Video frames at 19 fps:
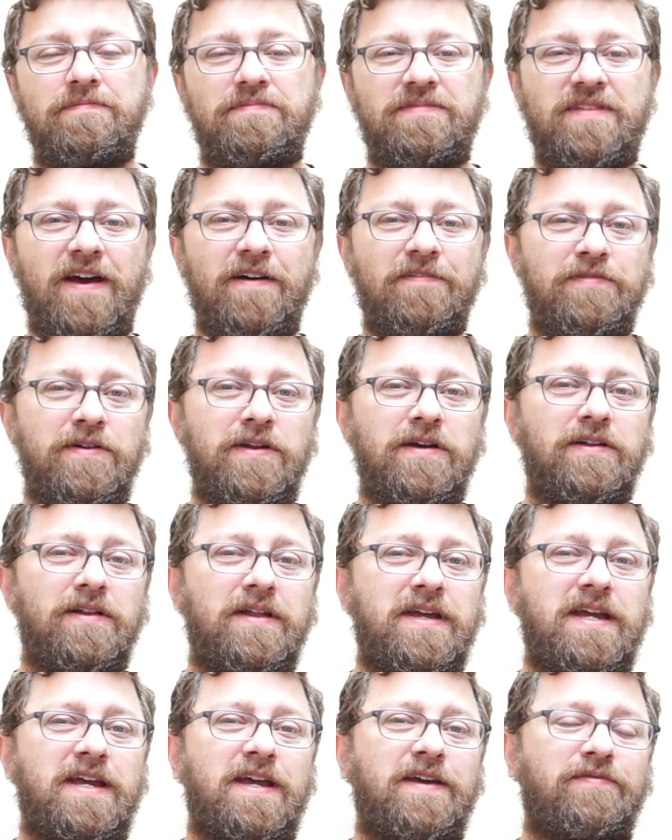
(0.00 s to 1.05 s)

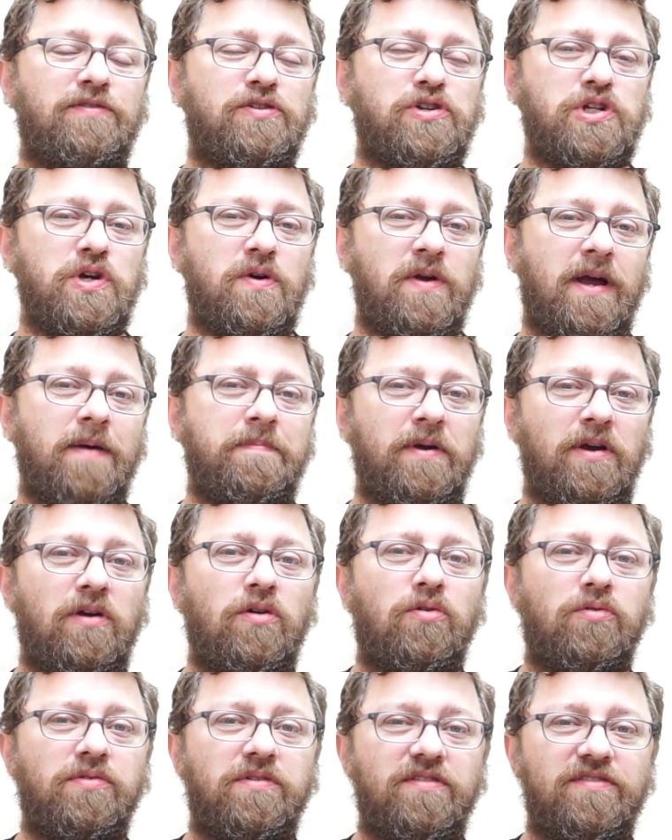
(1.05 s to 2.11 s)
Definitely, if you're showing up in
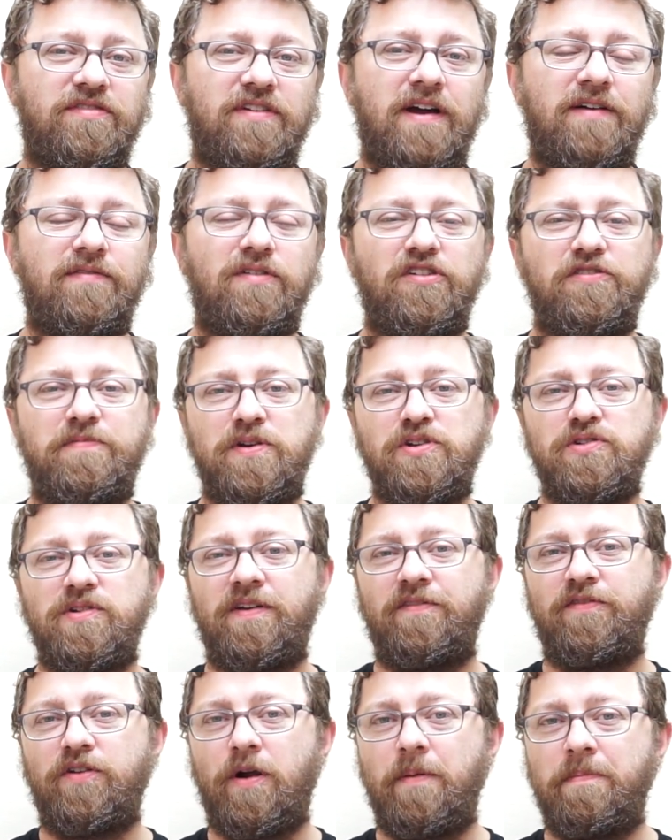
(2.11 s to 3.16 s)
Google Discover, especially
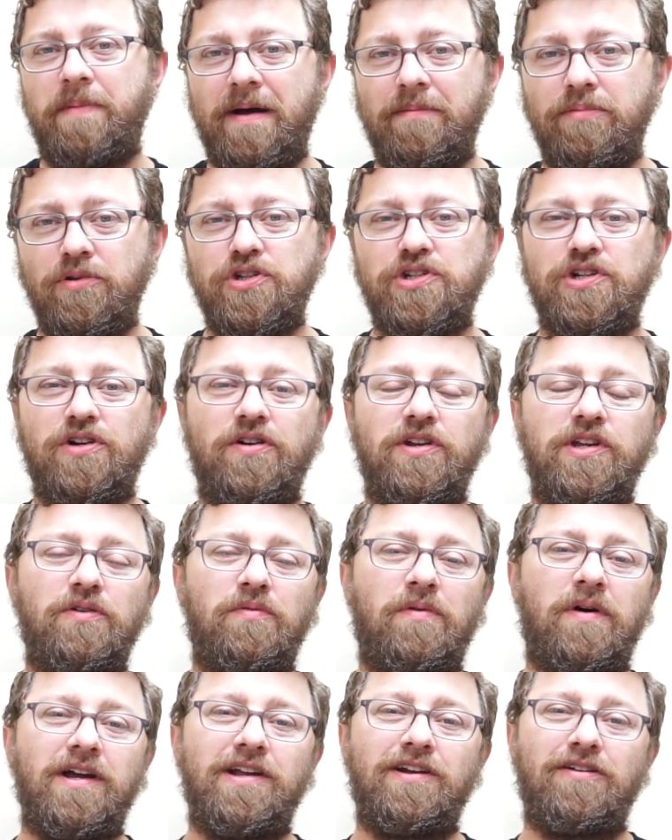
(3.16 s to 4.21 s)
if you're a publisher, you
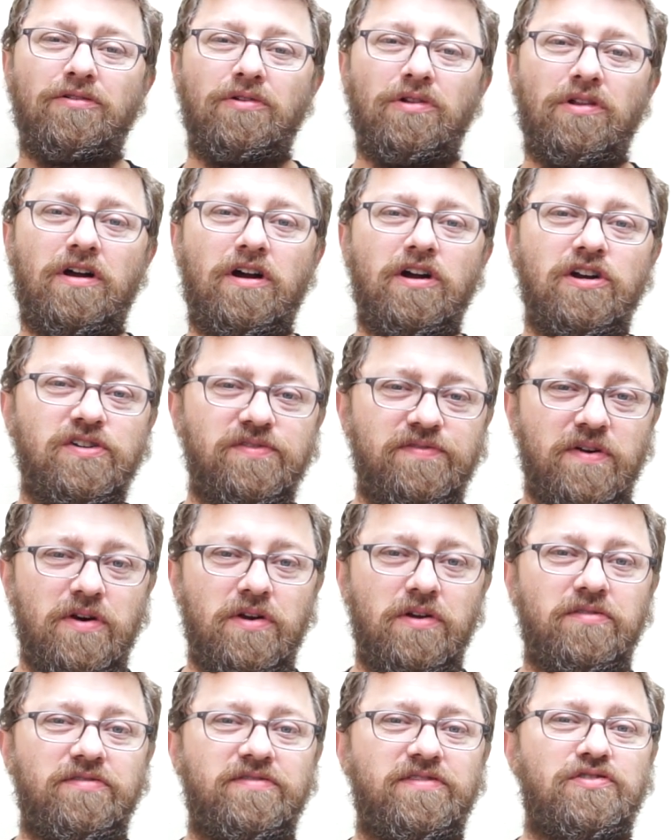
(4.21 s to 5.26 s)
want your large
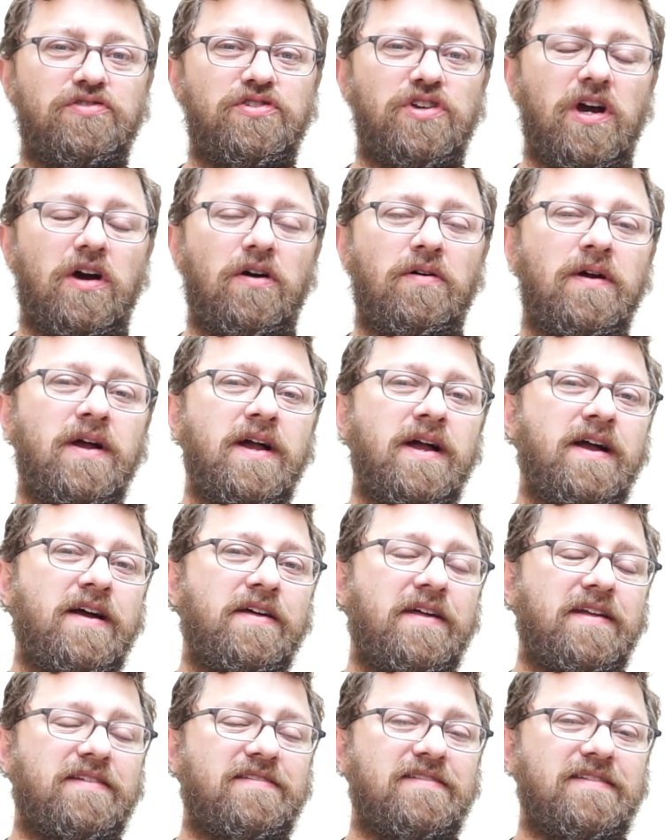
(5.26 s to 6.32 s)
photos to show.
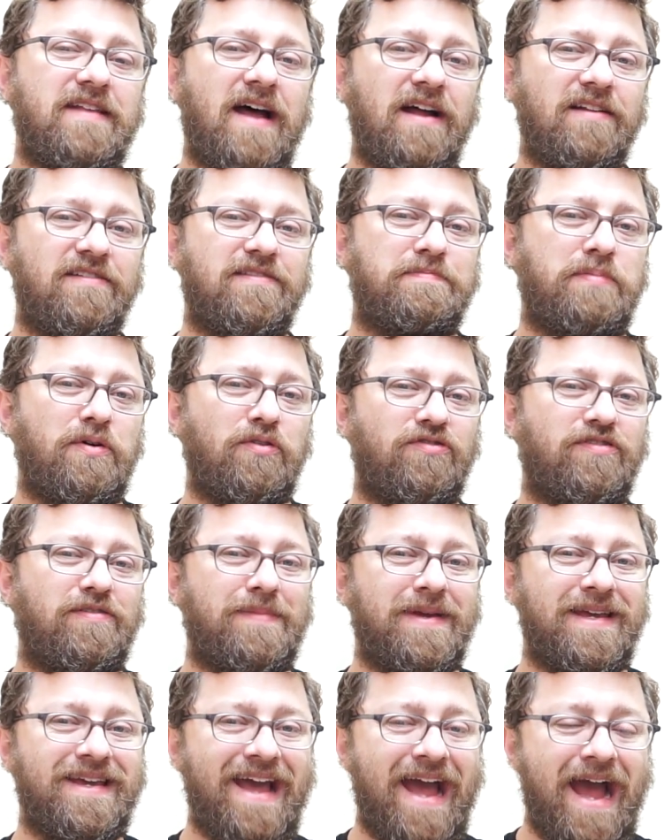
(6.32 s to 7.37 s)
It's not supposed to
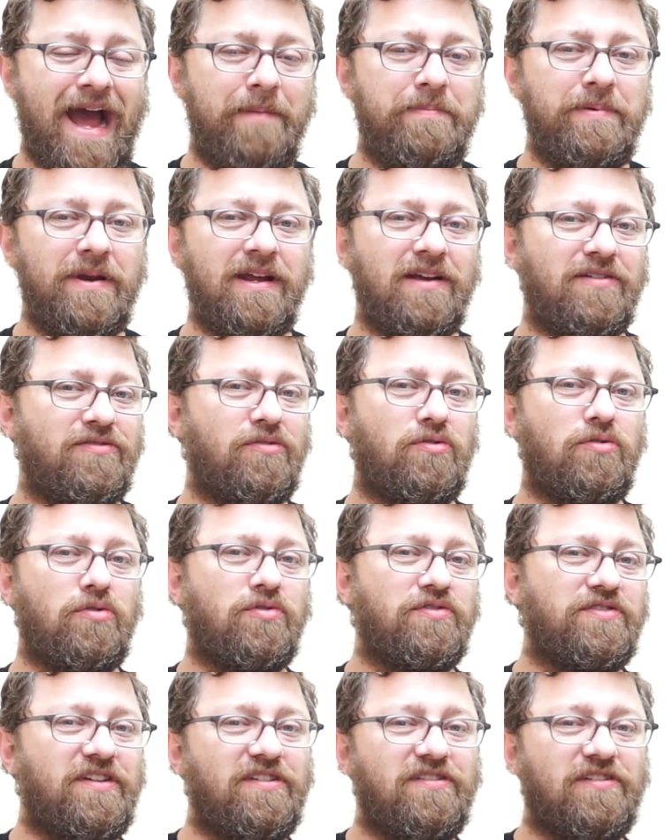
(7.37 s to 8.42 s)
be happening, so
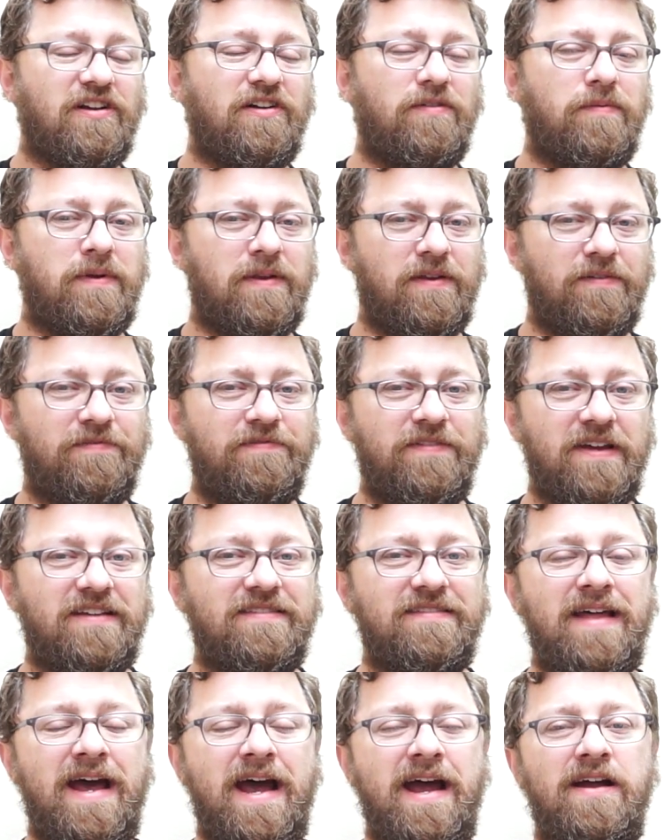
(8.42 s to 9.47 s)
Google says they're going to
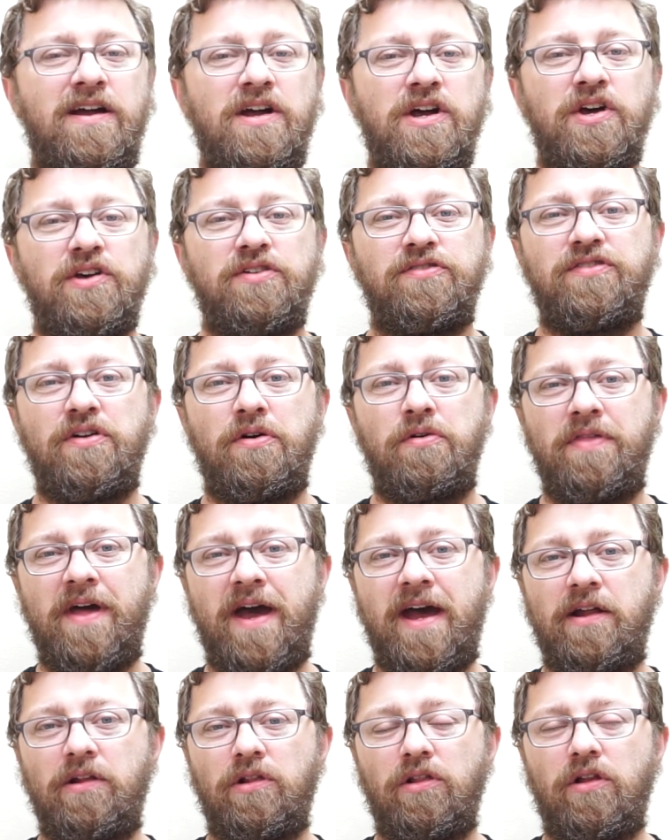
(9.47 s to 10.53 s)
fix that so
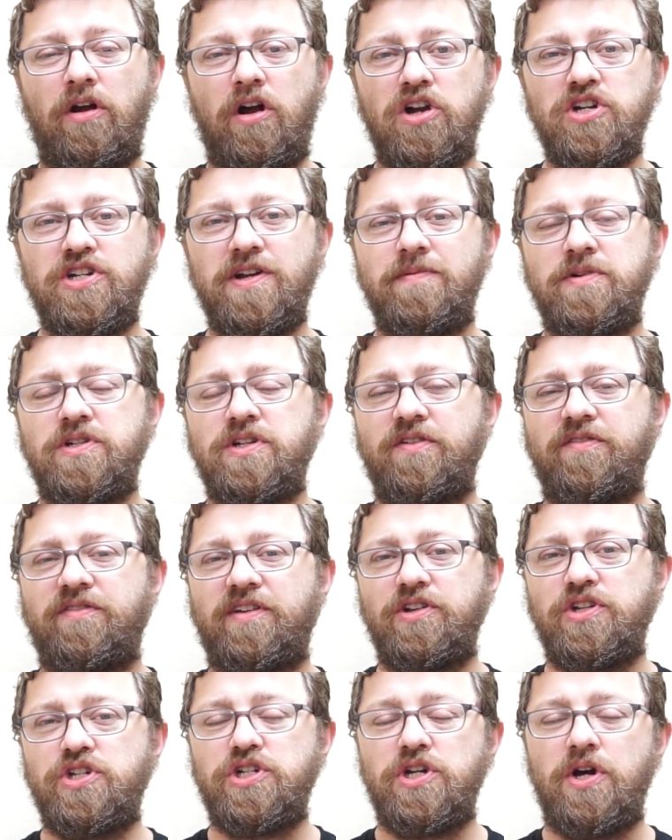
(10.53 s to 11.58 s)
that large images
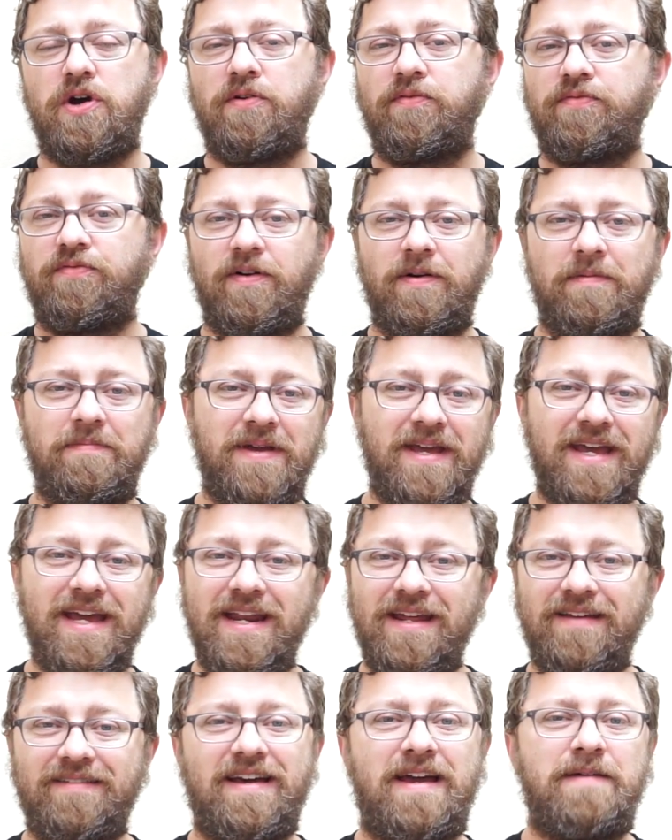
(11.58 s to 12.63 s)
can show from
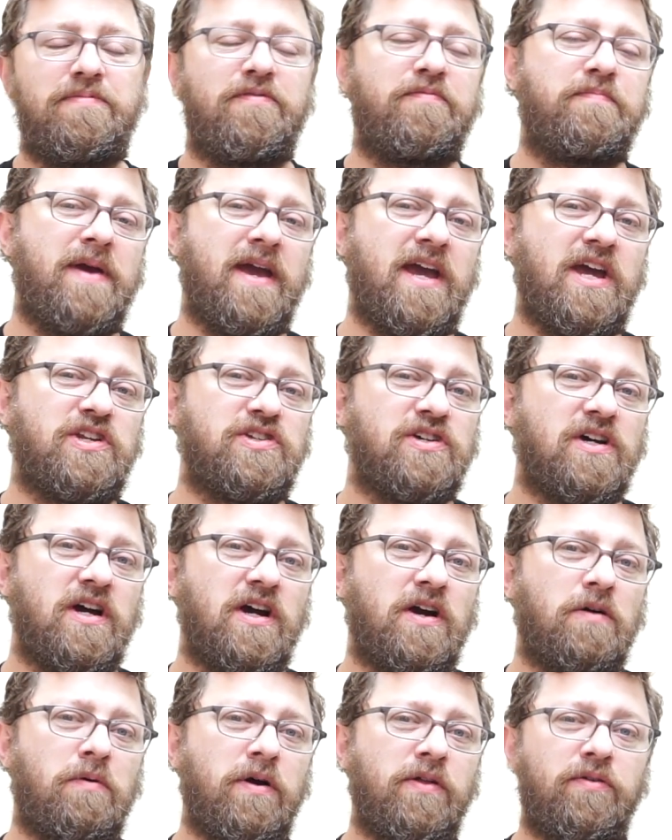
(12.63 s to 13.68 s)
any type of page,
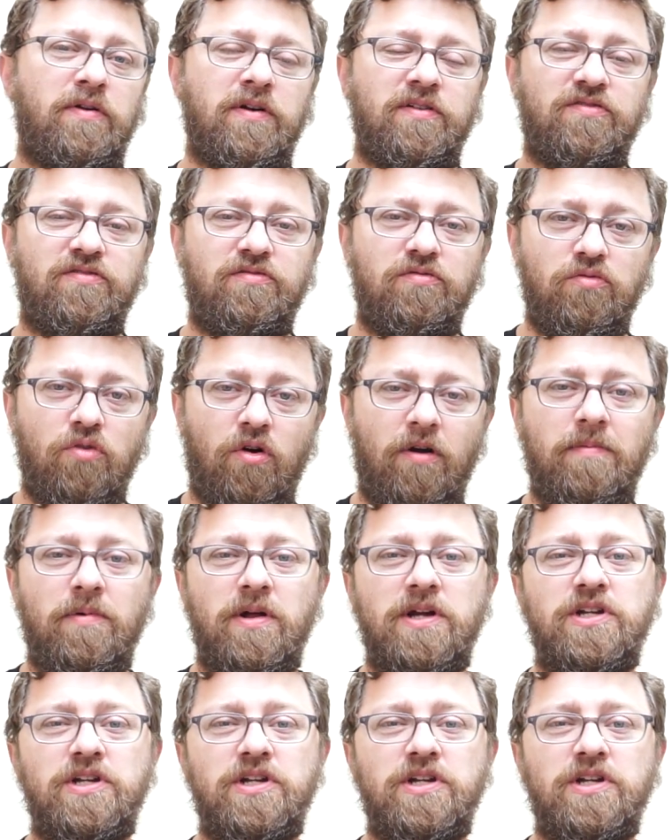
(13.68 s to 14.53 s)
whether it's normal